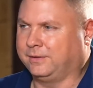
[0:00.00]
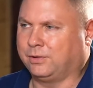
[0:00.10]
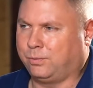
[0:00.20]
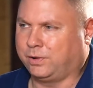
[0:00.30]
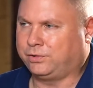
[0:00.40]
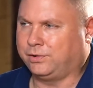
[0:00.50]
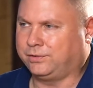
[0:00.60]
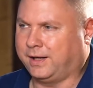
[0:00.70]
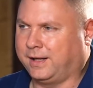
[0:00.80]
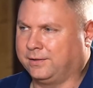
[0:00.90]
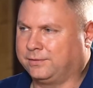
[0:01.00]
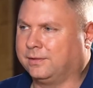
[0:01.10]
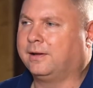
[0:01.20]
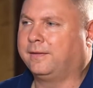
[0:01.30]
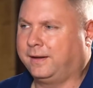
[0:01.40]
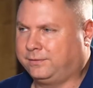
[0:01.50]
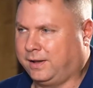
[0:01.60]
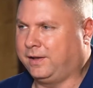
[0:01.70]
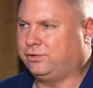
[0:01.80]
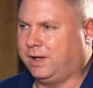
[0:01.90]
So what you're saying is that's
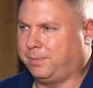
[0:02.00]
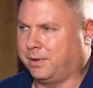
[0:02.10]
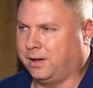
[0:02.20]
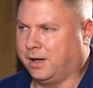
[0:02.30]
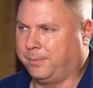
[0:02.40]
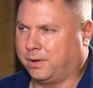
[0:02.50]
how they cheapen it up.